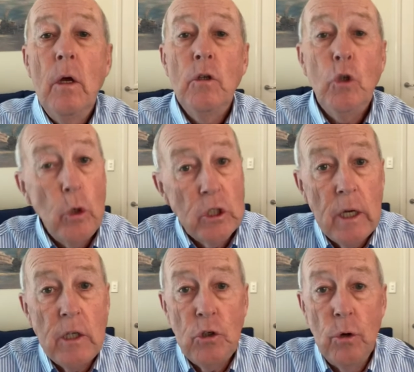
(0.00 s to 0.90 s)
To
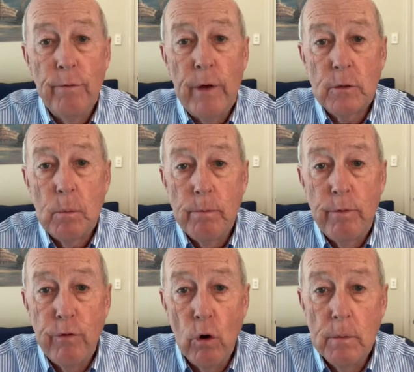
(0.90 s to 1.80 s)
assess your investment
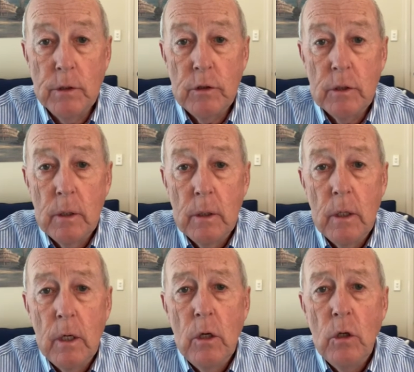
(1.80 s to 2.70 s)
performance,
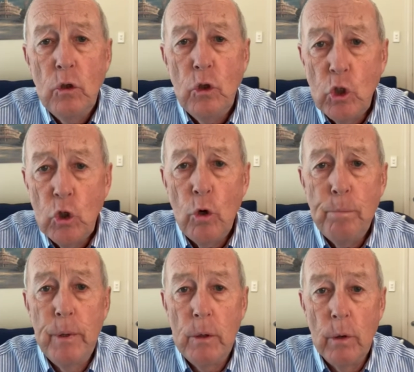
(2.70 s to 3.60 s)
you should
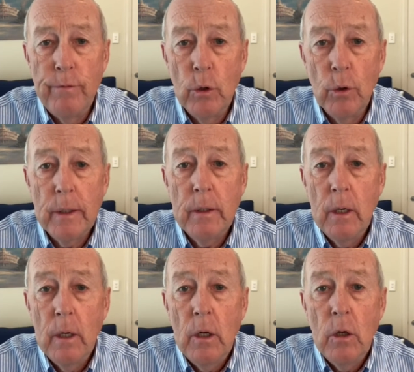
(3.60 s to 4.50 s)
be reviewing
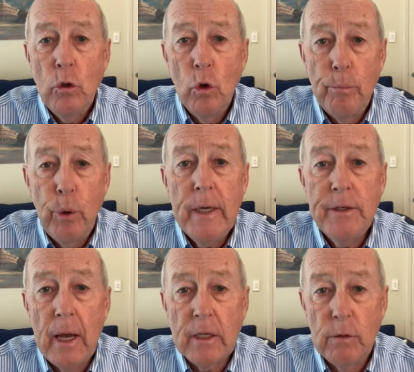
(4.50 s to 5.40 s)
your
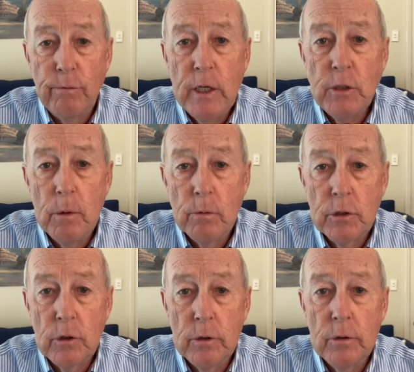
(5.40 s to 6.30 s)
pre-tax investment
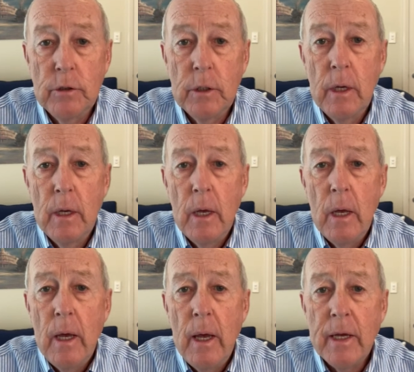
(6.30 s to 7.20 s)
returns
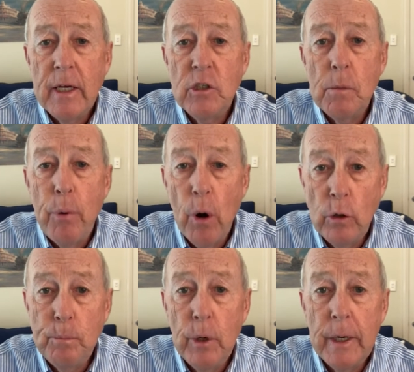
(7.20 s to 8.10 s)
against
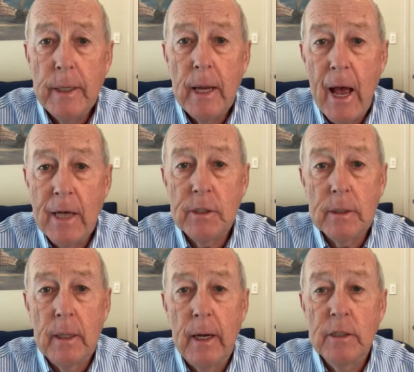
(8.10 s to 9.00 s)
appropriate asset
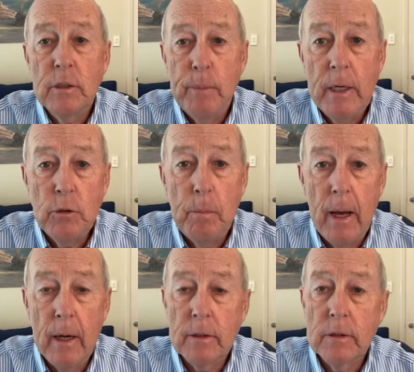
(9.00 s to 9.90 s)
class
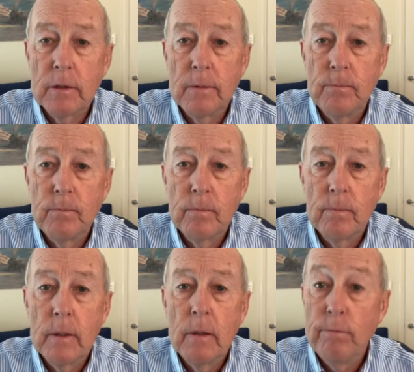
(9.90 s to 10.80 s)
benchmarks.
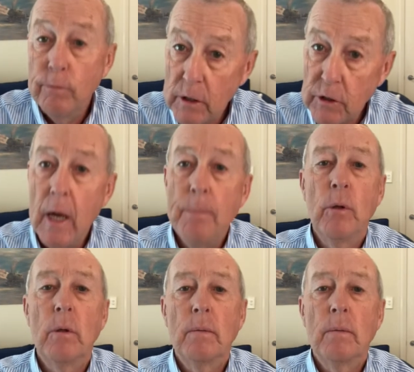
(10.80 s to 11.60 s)
For example,